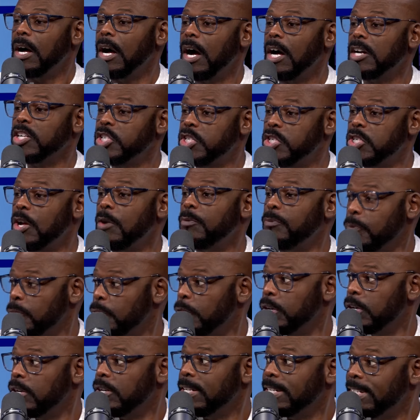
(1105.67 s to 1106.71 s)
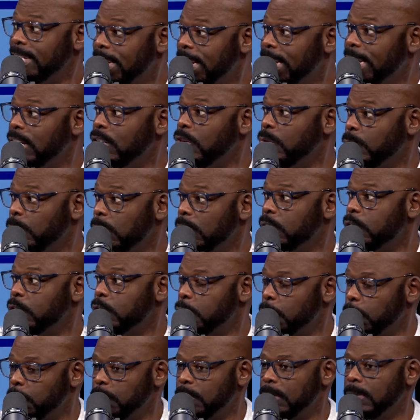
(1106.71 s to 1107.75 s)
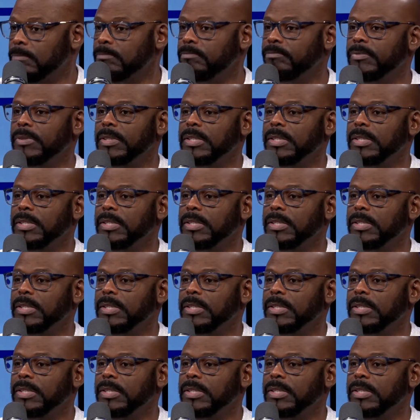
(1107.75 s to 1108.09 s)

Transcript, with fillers: are suffering and dealing with certain yeah.